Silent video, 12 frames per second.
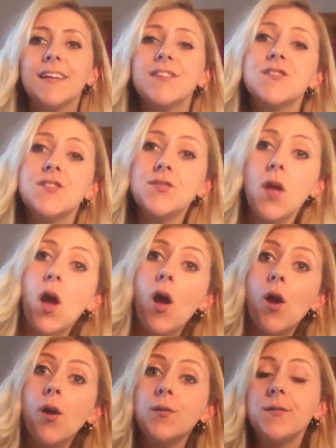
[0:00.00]
And it's so
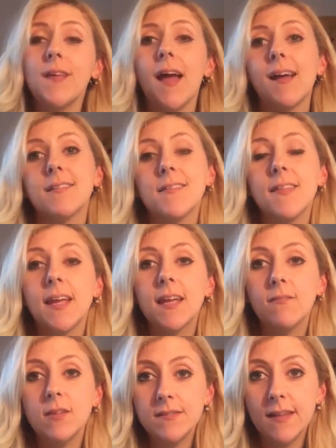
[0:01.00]
sad to
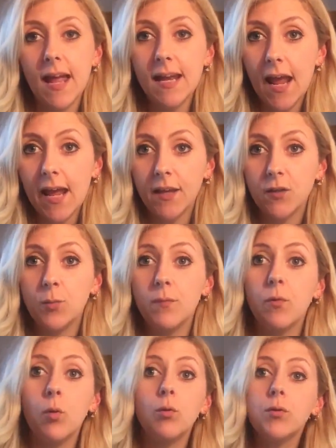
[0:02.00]
think at this day and age,
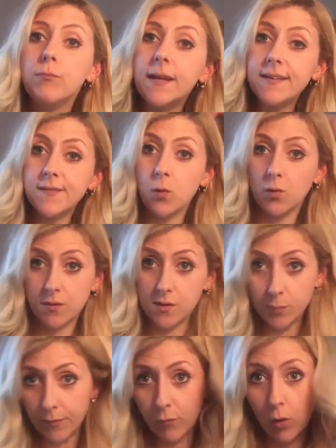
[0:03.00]
with all the
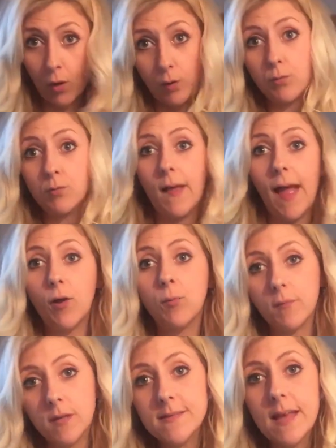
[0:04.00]
resources we've got and all the
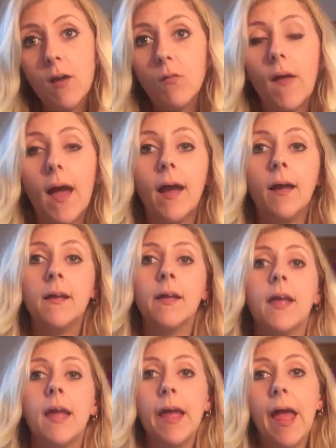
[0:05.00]
help that's out there,
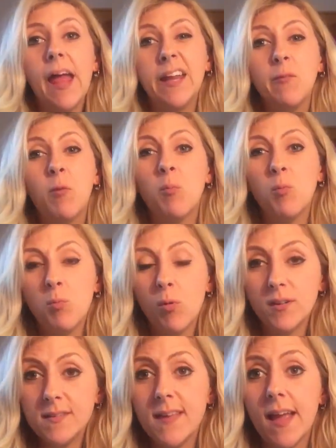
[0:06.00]
anyone would
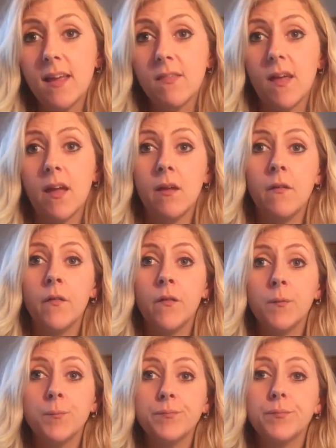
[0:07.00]
want to take their
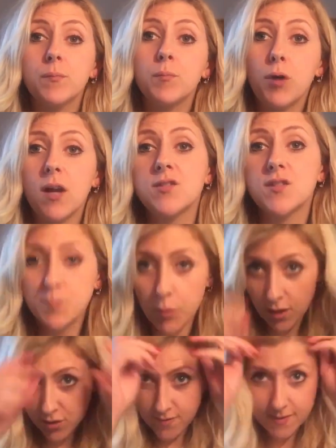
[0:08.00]
precious
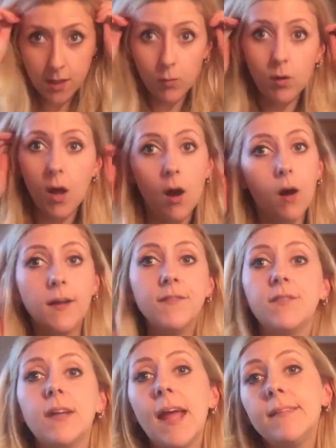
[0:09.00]
little
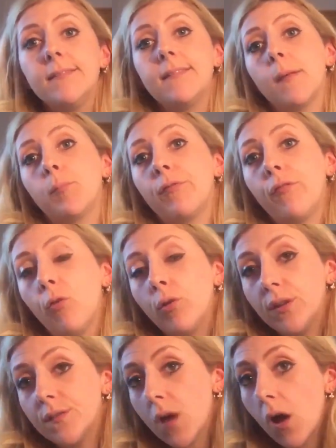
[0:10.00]
life and end it
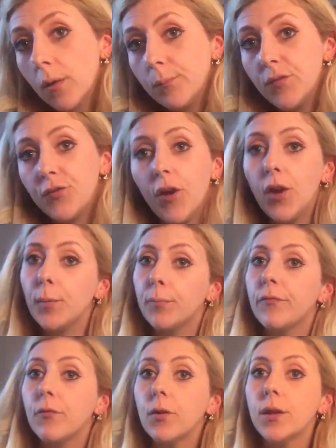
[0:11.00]
before your time's due,
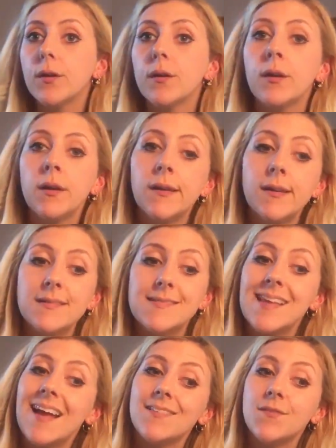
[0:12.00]
before your
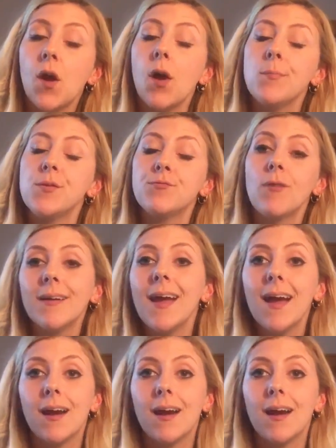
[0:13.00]
sand time has run